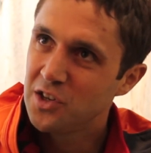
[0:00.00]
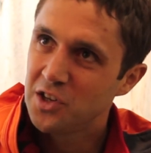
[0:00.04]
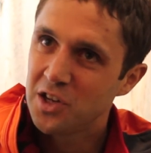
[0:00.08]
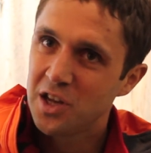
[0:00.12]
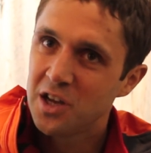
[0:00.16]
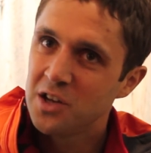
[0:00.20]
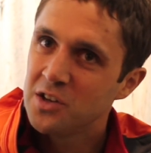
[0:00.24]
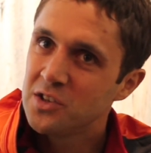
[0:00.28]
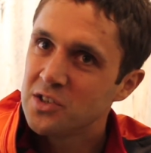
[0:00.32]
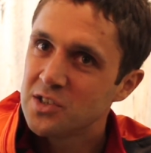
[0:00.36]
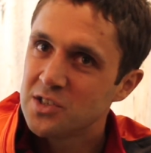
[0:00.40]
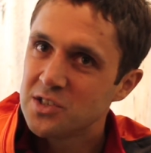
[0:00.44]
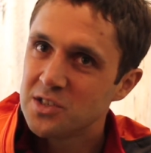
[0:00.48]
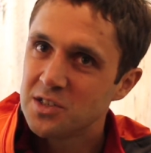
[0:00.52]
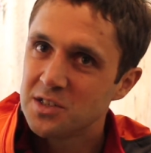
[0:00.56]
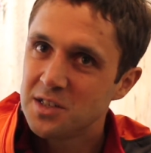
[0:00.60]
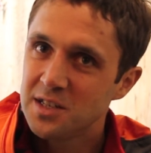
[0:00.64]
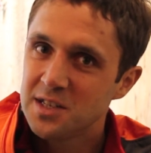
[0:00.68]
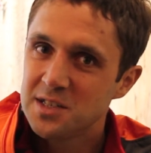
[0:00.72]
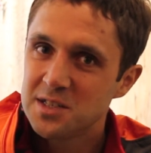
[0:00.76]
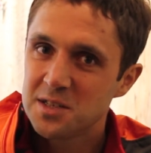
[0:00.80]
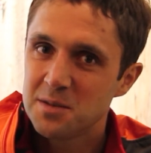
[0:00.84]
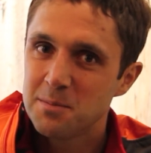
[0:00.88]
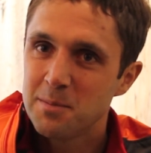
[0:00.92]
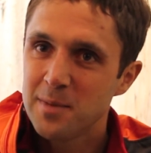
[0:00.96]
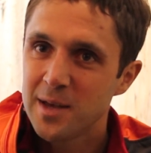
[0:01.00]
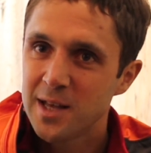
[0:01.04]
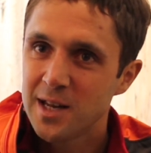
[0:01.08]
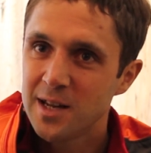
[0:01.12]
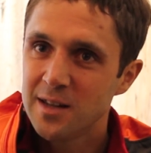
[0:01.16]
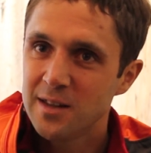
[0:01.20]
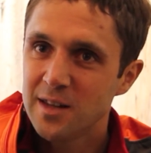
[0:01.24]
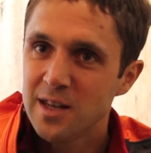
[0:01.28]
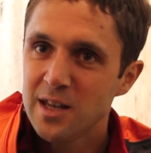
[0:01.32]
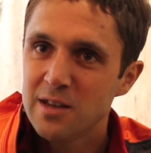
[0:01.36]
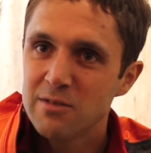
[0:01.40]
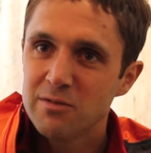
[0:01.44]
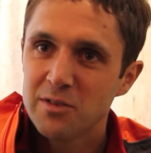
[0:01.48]
you know, just a decent meal
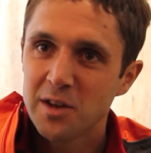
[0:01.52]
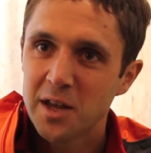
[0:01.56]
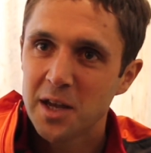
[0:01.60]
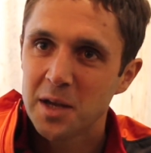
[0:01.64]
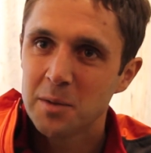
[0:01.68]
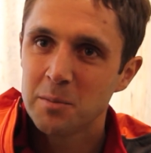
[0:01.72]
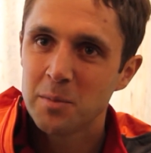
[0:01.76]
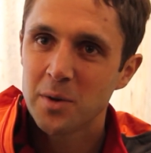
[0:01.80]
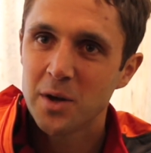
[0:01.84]
in the evening.